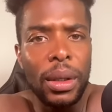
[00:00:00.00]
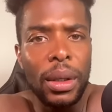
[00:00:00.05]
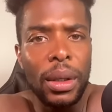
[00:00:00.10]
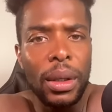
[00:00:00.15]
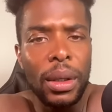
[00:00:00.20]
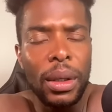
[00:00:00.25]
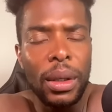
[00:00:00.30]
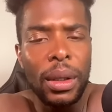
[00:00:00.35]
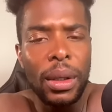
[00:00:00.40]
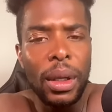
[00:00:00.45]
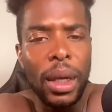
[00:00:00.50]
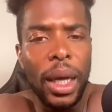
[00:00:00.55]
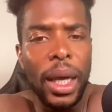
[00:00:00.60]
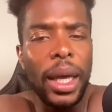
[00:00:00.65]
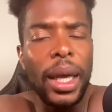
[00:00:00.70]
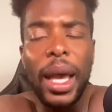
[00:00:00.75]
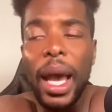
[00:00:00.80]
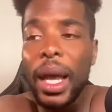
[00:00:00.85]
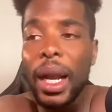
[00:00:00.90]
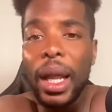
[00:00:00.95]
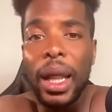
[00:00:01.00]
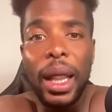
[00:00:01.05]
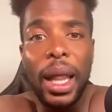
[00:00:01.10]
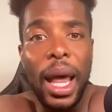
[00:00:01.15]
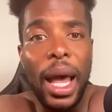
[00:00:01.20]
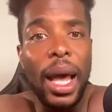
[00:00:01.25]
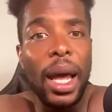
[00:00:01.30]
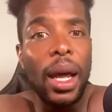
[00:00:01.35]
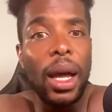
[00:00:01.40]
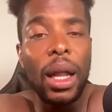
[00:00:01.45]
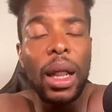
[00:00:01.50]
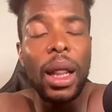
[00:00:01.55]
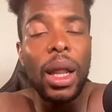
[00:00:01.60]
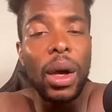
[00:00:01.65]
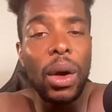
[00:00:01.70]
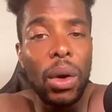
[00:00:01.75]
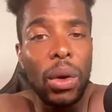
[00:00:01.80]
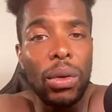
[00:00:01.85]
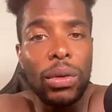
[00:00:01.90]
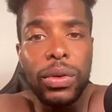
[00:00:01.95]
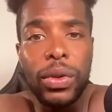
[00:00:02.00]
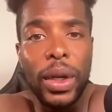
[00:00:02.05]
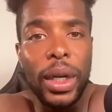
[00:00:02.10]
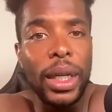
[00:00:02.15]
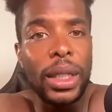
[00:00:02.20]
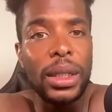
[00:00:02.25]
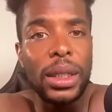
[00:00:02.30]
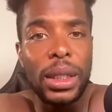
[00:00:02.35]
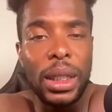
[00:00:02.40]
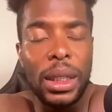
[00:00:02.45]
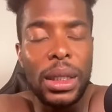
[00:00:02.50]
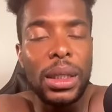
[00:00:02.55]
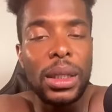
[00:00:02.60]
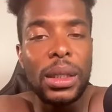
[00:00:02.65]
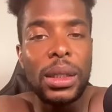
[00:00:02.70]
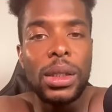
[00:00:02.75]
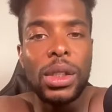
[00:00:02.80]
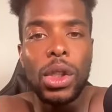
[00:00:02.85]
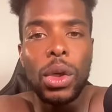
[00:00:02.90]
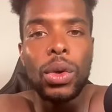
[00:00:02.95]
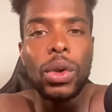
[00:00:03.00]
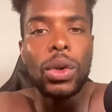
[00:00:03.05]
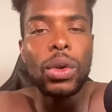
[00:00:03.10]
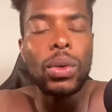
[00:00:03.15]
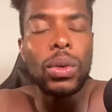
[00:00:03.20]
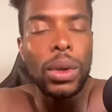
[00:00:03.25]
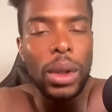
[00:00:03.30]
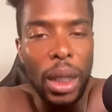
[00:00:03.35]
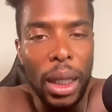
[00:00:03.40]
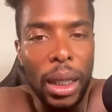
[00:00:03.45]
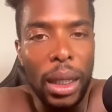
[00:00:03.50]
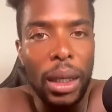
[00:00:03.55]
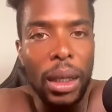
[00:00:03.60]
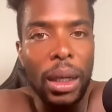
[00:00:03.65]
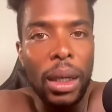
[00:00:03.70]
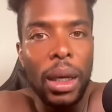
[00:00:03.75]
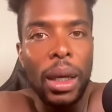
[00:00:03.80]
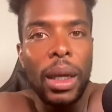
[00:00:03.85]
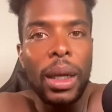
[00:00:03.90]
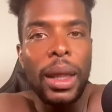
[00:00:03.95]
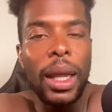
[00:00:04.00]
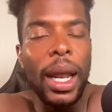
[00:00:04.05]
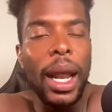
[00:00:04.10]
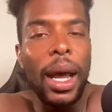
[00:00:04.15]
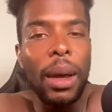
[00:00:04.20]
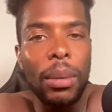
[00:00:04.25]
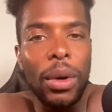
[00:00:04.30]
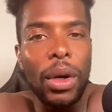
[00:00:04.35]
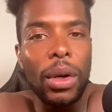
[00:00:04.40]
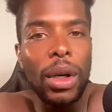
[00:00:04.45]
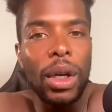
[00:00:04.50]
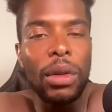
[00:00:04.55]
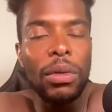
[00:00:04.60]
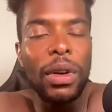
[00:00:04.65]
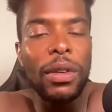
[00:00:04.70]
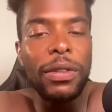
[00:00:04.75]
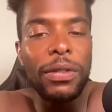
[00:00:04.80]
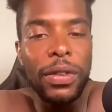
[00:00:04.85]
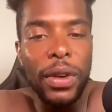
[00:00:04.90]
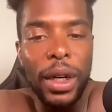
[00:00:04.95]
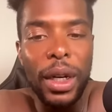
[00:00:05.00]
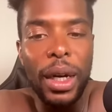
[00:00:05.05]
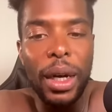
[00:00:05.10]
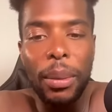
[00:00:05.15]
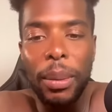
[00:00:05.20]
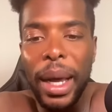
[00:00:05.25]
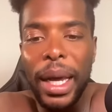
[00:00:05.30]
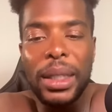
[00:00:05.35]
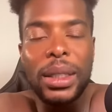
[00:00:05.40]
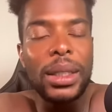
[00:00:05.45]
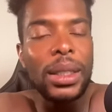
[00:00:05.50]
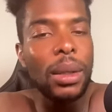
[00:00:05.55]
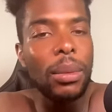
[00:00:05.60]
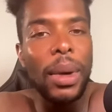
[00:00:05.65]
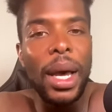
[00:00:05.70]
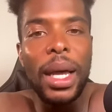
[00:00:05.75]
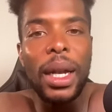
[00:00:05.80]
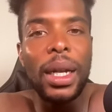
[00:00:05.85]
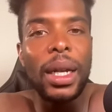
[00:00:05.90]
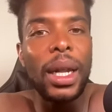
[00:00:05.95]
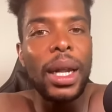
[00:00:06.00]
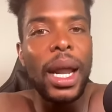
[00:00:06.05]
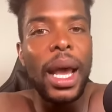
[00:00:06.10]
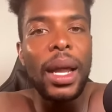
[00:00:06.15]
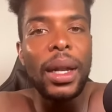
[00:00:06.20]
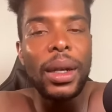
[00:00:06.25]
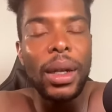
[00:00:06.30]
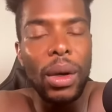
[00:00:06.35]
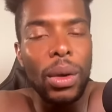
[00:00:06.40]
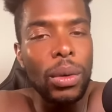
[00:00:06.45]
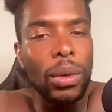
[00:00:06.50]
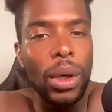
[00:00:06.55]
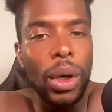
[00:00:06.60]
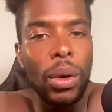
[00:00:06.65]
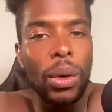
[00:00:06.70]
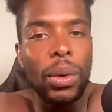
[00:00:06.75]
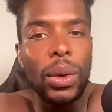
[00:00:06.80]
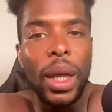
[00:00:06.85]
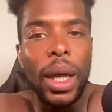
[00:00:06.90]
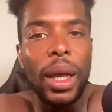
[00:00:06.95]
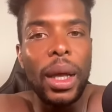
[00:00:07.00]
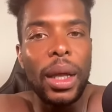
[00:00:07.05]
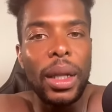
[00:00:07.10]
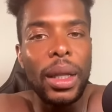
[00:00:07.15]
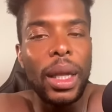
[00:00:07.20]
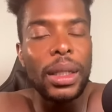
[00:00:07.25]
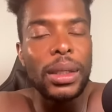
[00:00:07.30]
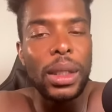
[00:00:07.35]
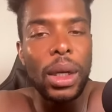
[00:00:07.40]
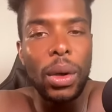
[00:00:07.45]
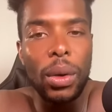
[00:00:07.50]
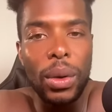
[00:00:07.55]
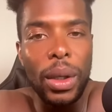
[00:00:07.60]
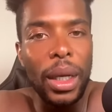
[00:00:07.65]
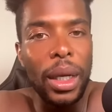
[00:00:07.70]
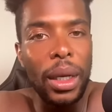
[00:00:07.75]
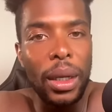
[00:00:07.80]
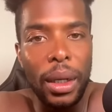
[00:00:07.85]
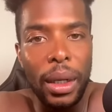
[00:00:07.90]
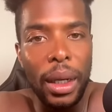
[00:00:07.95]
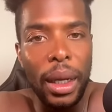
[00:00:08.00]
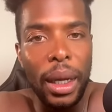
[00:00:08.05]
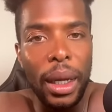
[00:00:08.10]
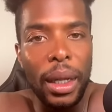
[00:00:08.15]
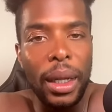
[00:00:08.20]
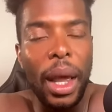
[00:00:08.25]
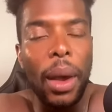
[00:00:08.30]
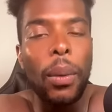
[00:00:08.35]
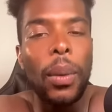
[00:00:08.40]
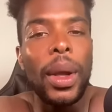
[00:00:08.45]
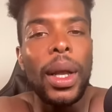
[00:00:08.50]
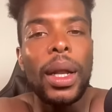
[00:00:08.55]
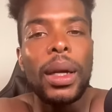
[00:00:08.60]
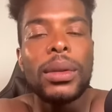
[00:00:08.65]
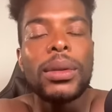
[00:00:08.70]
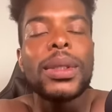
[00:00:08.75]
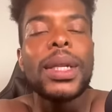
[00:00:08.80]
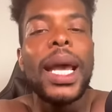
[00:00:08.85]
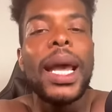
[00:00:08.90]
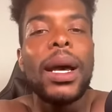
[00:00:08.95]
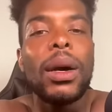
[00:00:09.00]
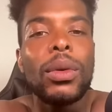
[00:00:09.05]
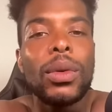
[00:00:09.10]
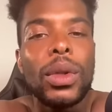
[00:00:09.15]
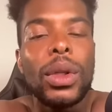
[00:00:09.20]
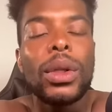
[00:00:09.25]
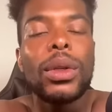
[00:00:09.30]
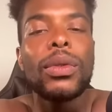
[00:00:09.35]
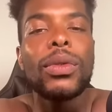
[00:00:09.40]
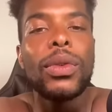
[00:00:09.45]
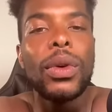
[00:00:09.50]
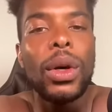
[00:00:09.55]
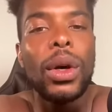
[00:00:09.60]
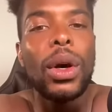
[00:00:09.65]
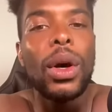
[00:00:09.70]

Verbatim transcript: And he got a lot of, a long fucking sentence. So you think that I'm gonna give a fuck about somebody that I don't know that that's on the internet that went absconding for a